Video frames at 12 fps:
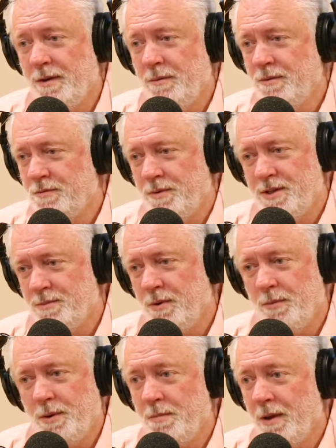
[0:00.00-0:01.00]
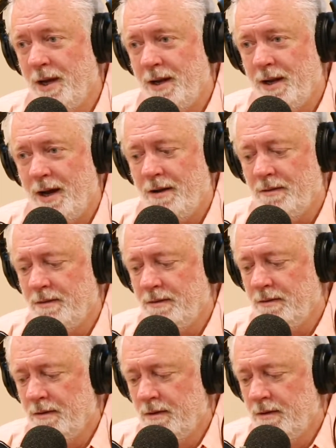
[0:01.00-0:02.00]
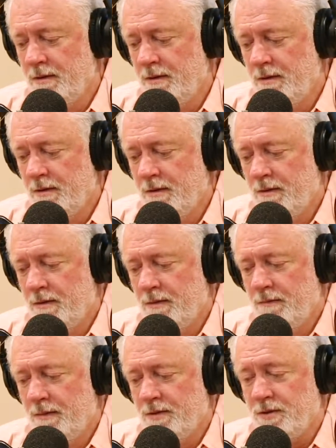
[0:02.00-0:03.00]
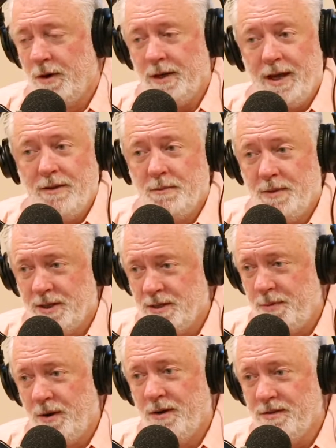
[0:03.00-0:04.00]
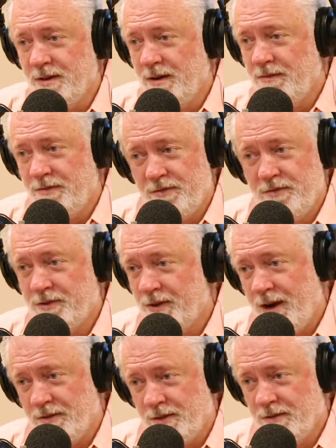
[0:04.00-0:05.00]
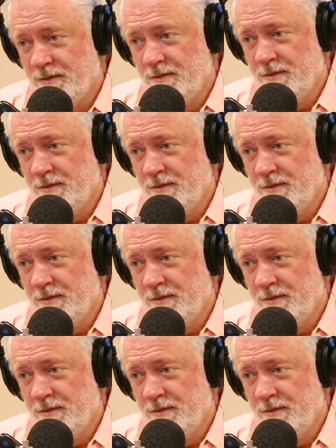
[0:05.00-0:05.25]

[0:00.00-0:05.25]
That was reasonable. We planned it out, and so I gave them the experience of travel.